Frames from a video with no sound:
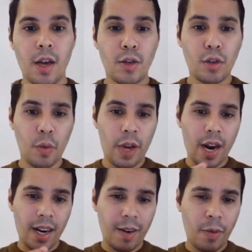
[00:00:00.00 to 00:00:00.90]
So
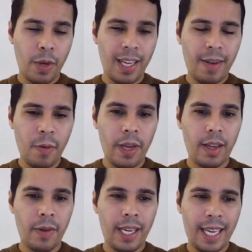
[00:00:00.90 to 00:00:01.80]

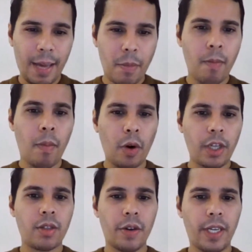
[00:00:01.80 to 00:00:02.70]
we keep
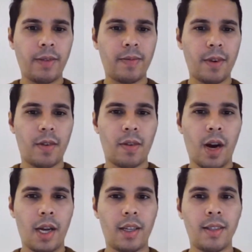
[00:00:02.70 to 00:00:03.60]
monitoring,
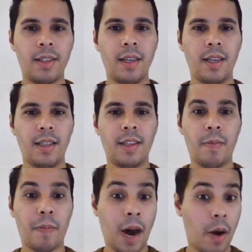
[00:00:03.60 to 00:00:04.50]
right,
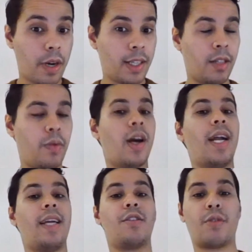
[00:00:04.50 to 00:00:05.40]
the power that we are
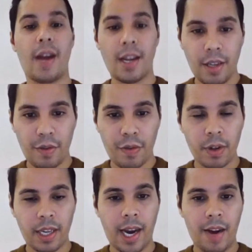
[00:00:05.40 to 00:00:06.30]
extracting from
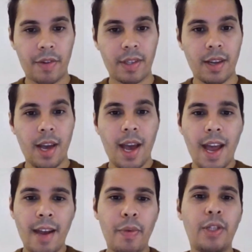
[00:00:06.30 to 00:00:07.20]
the harvest,
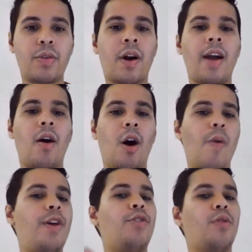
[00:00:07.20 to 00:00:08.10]
and we try
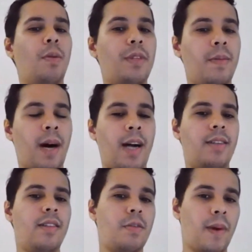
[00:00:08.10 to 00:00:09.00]
always to
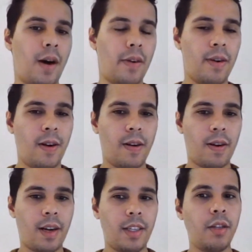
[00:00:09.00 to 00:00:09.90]
optimize this power,
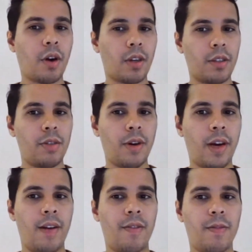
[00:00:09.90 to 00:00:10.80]
right, in order to
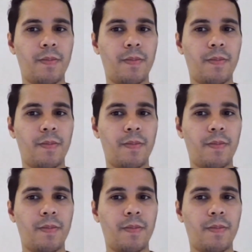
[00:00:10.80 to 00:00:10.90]
have